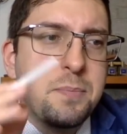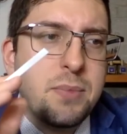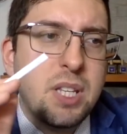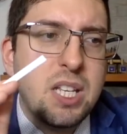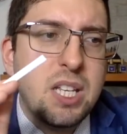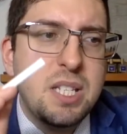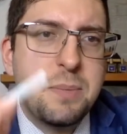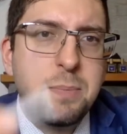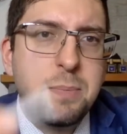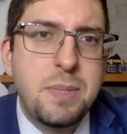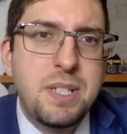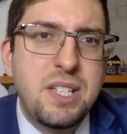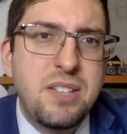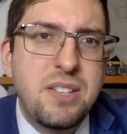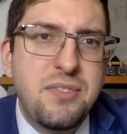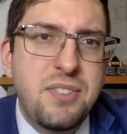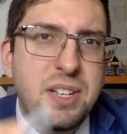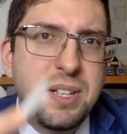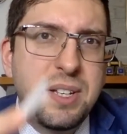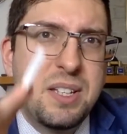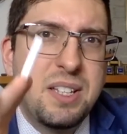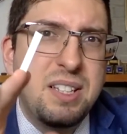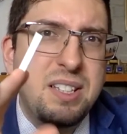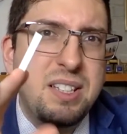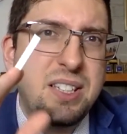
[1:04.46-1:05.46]

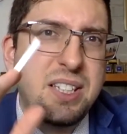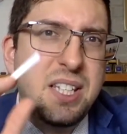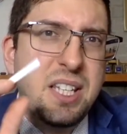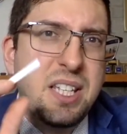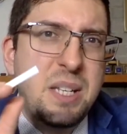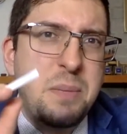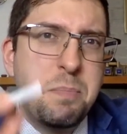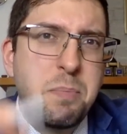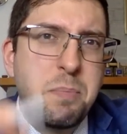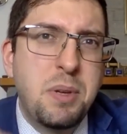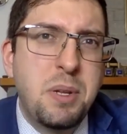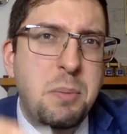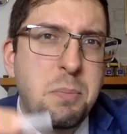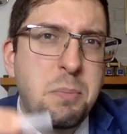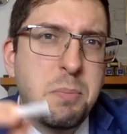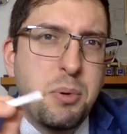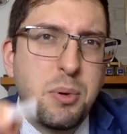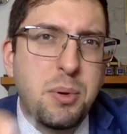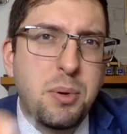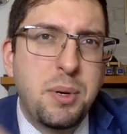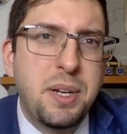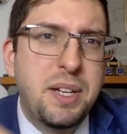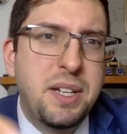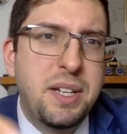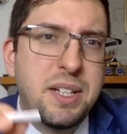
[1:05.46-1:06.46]
specifically
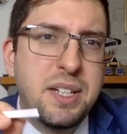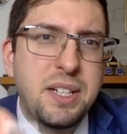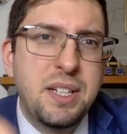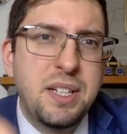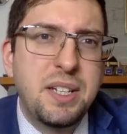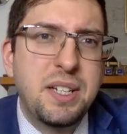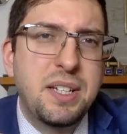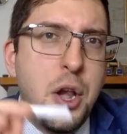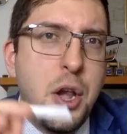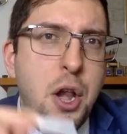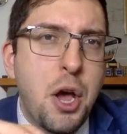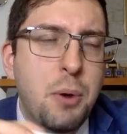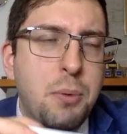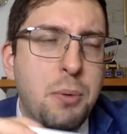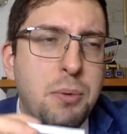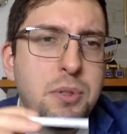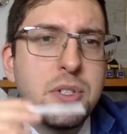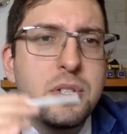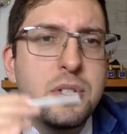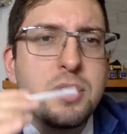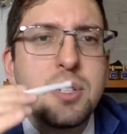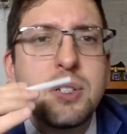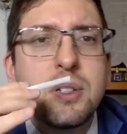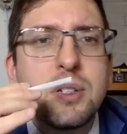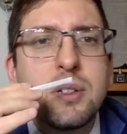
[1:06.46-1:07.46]
pinpoint
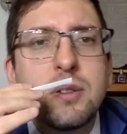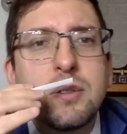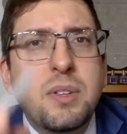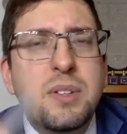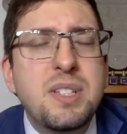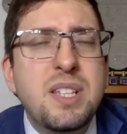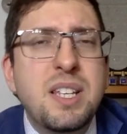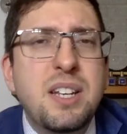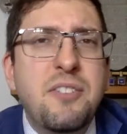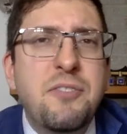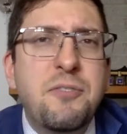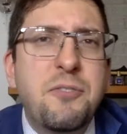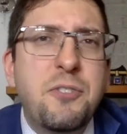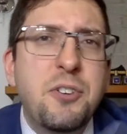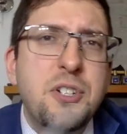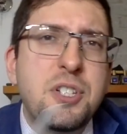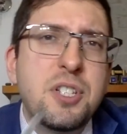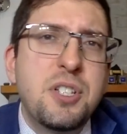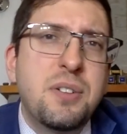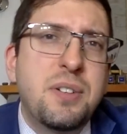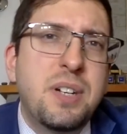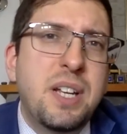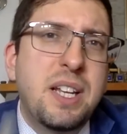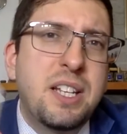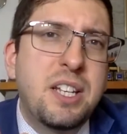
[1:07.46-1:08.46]
notes. Let's say the first
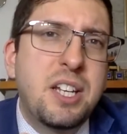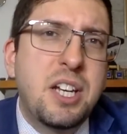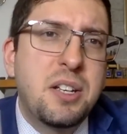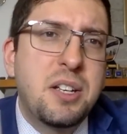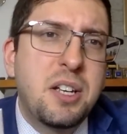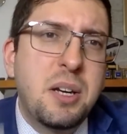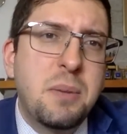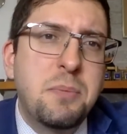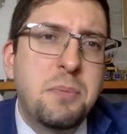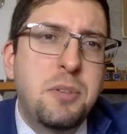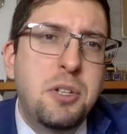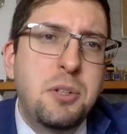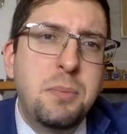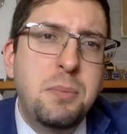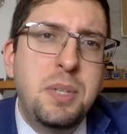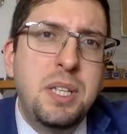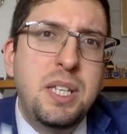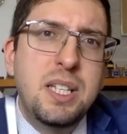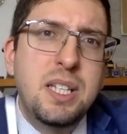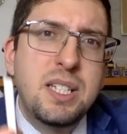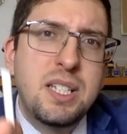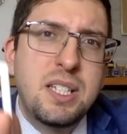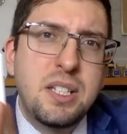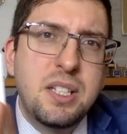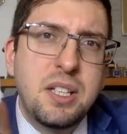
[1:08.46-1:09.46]
note that come to me
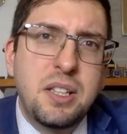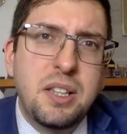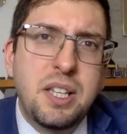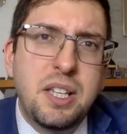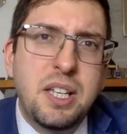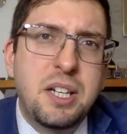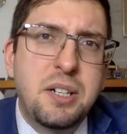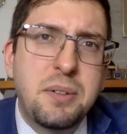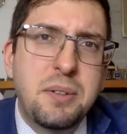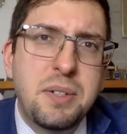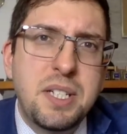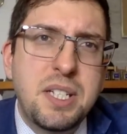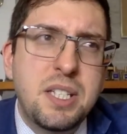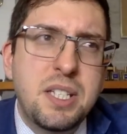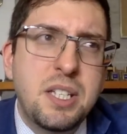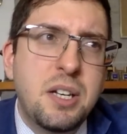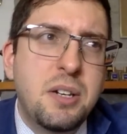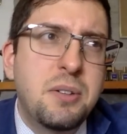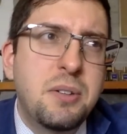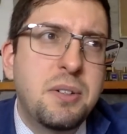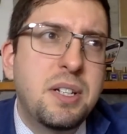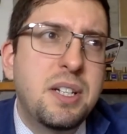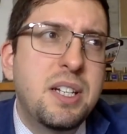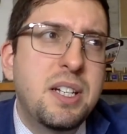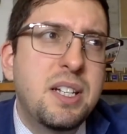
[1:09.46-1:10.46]
is the licorice
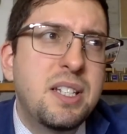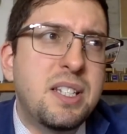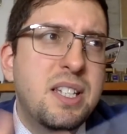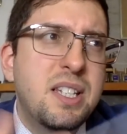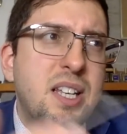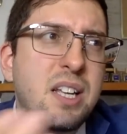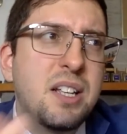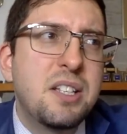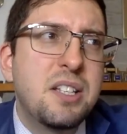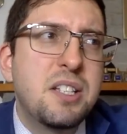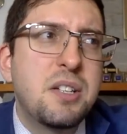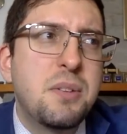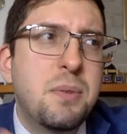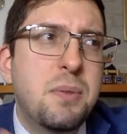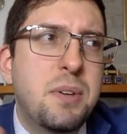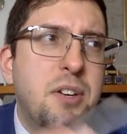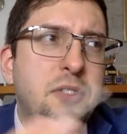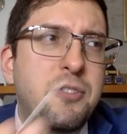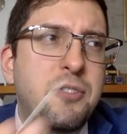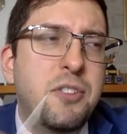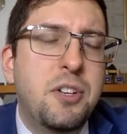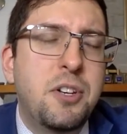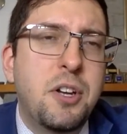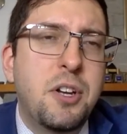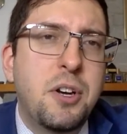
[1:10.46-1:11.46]
note, and that's also one
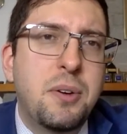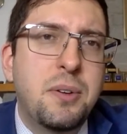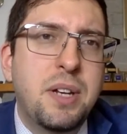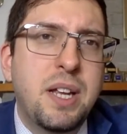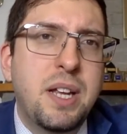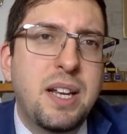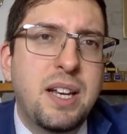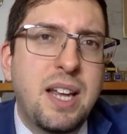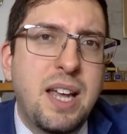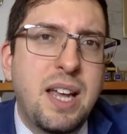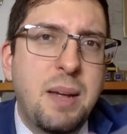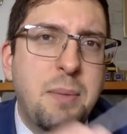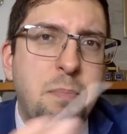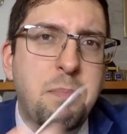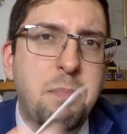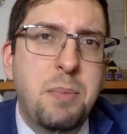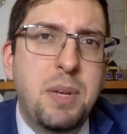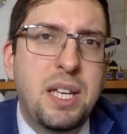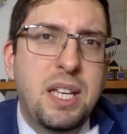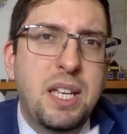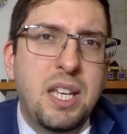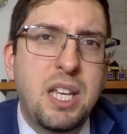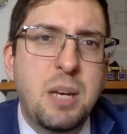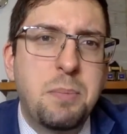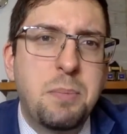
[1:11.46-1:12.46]
of the notes that I'm
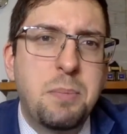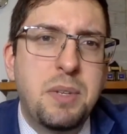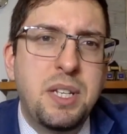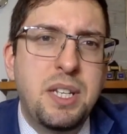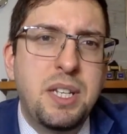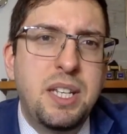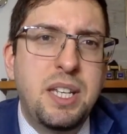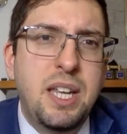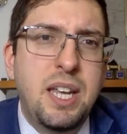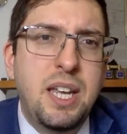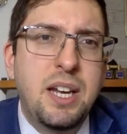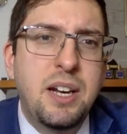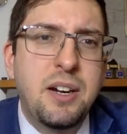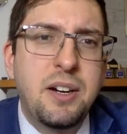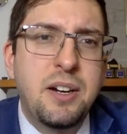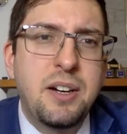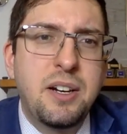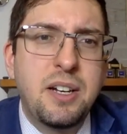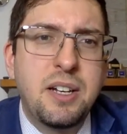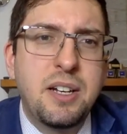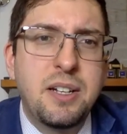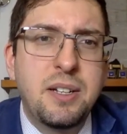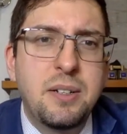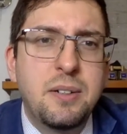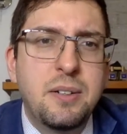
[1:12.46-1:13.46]
picking up in the air.
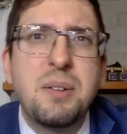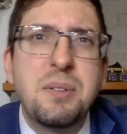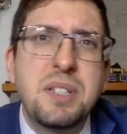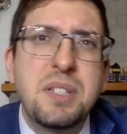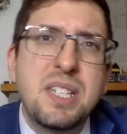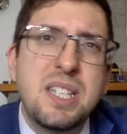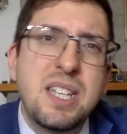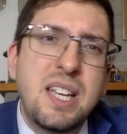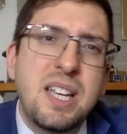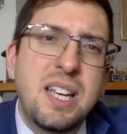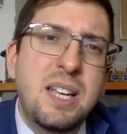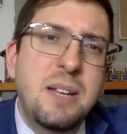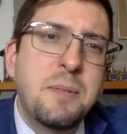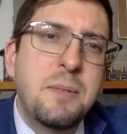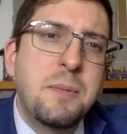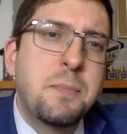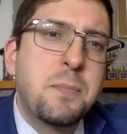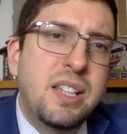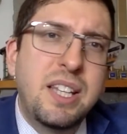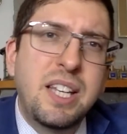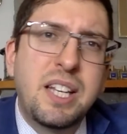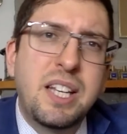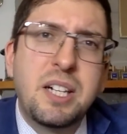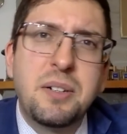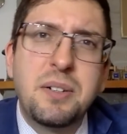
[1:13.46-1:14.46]
I would say
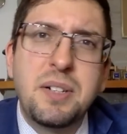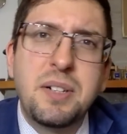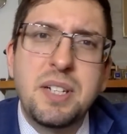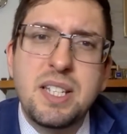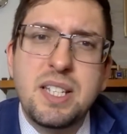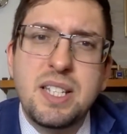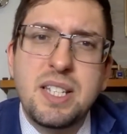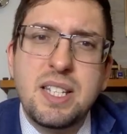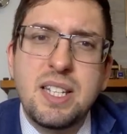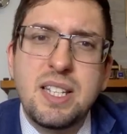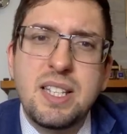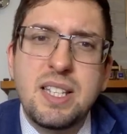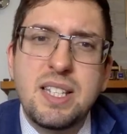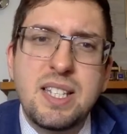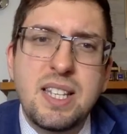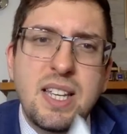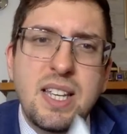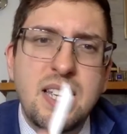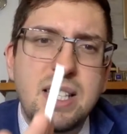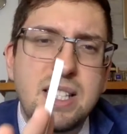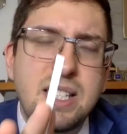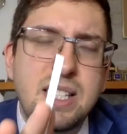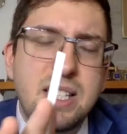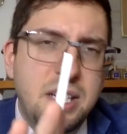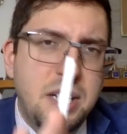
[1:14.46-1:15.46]
licorice,
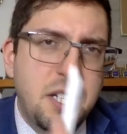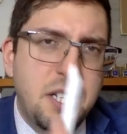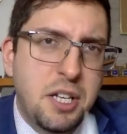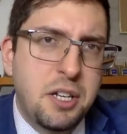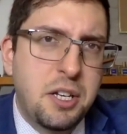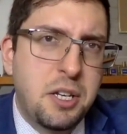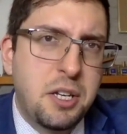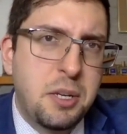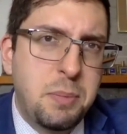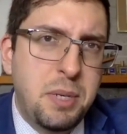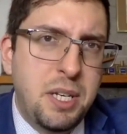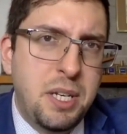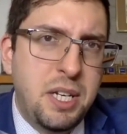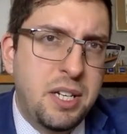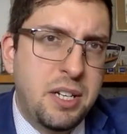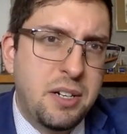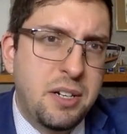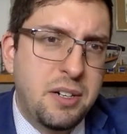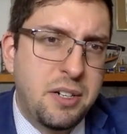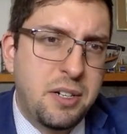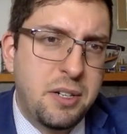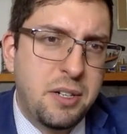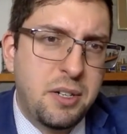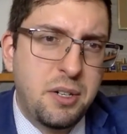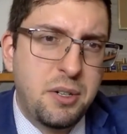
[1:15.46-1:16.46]
incense, and tonka bean
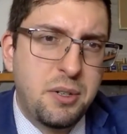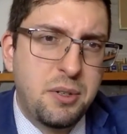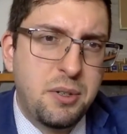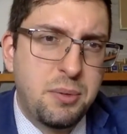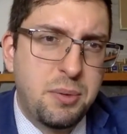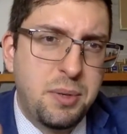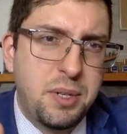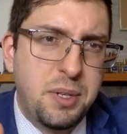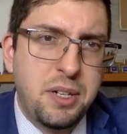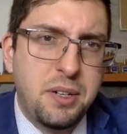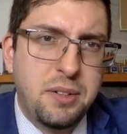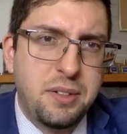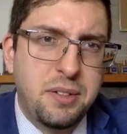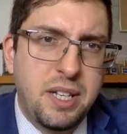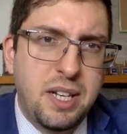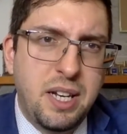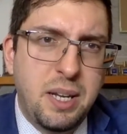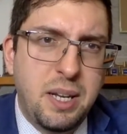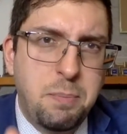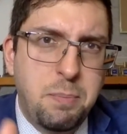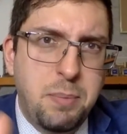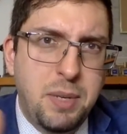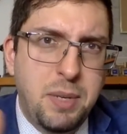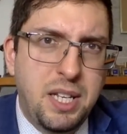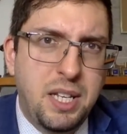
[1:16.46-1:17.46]
are the three notes that
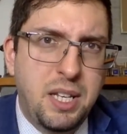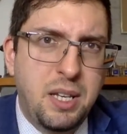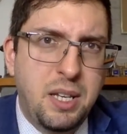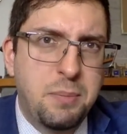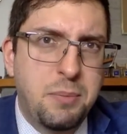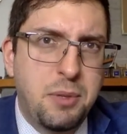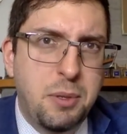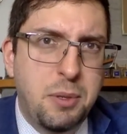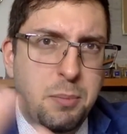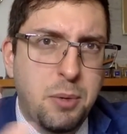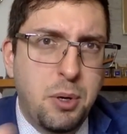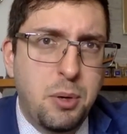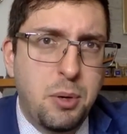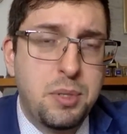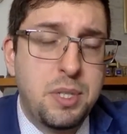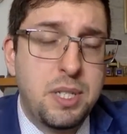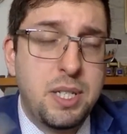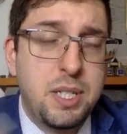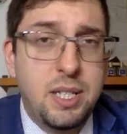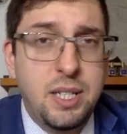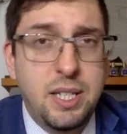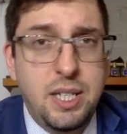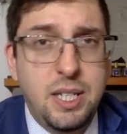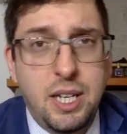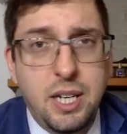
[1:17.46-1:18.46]
I'm picking up the
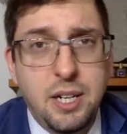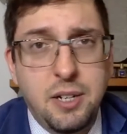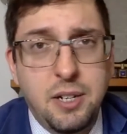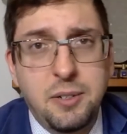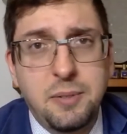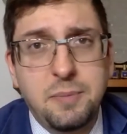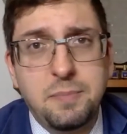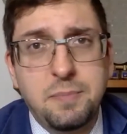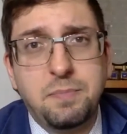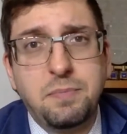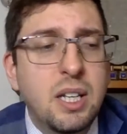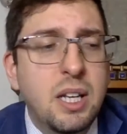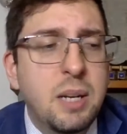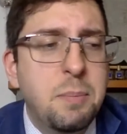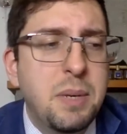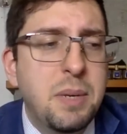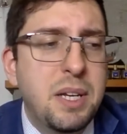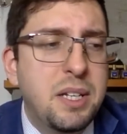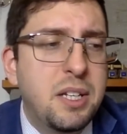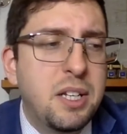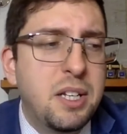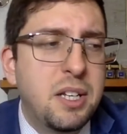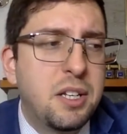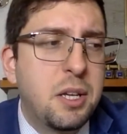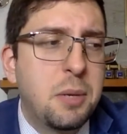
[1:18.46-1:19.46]
most in the air, and by
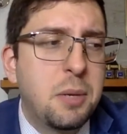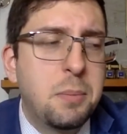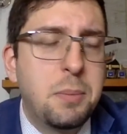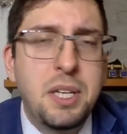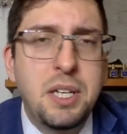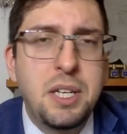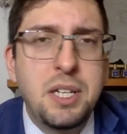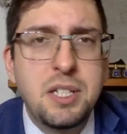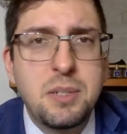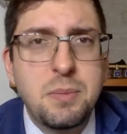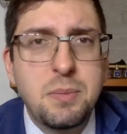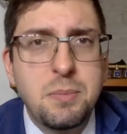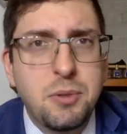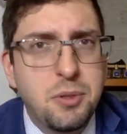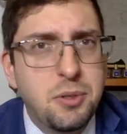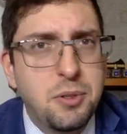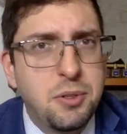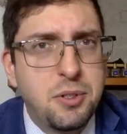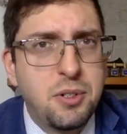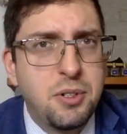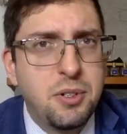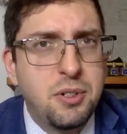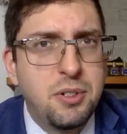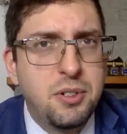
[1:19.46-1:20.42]
tonka bean it's more